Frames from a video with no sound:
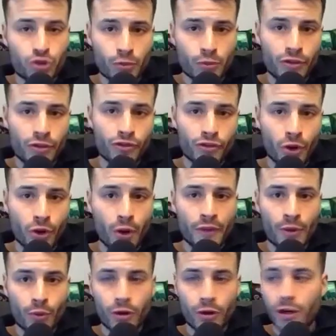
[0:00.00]
and DAZN
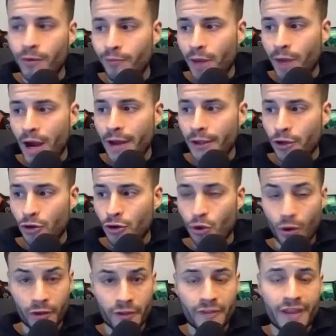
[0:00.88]
that we're combining,
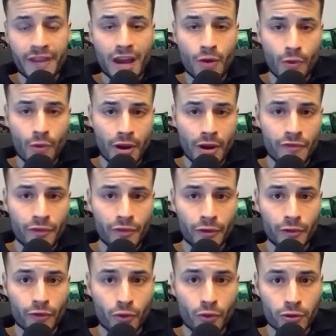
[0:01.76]
according to Dan Rayfield,
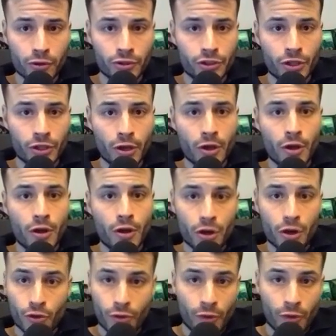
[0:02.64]
of course,
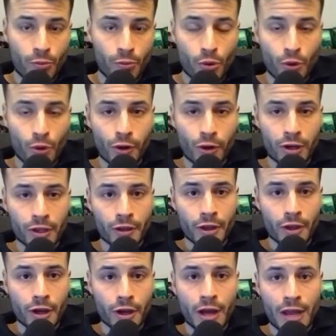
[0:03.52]
a great reporter on,
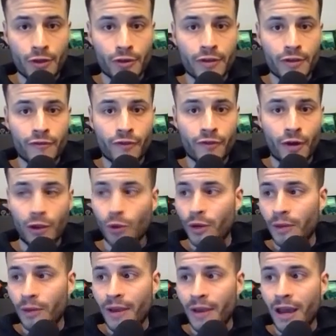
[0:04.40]
and you can follow
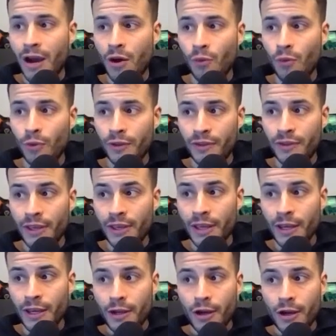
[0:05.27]
him now with the
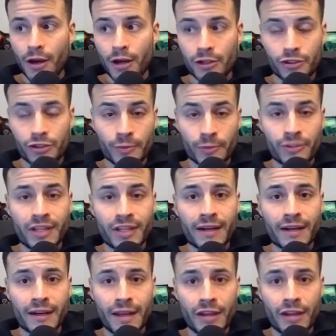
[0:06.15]

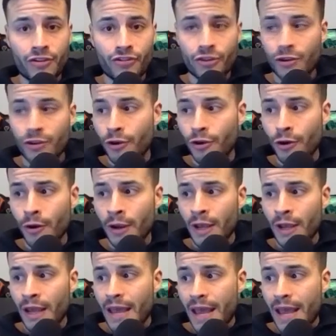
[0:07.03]
Substack Nation here.
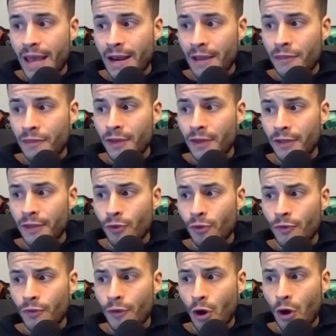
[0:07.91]
And I think
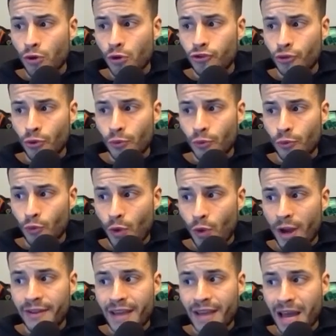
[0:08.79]
that also
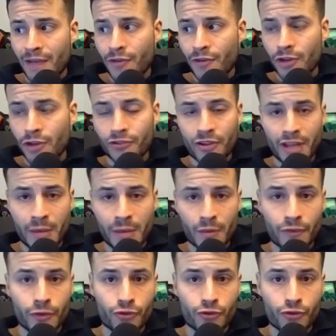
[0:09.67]
Ryan Kavanaugh is the name
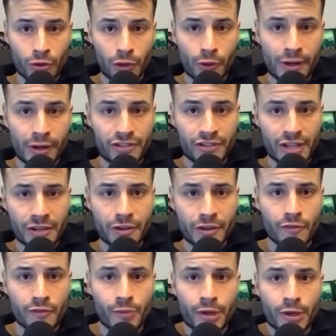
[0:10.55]
of the Triller
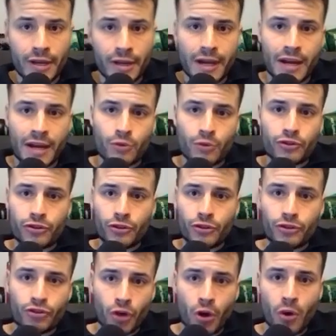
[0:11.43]
executive. But yeah, it was
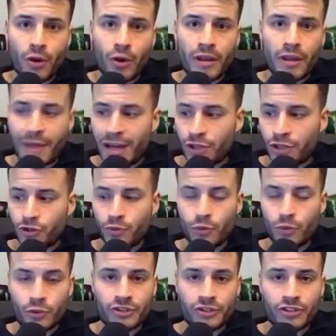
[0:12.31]
DAZN, and
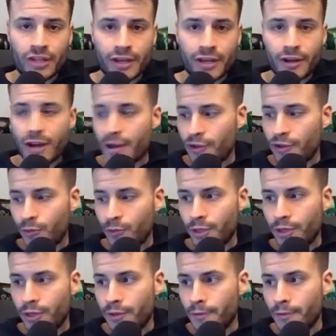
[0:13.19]
Matchroom was the second highest bid.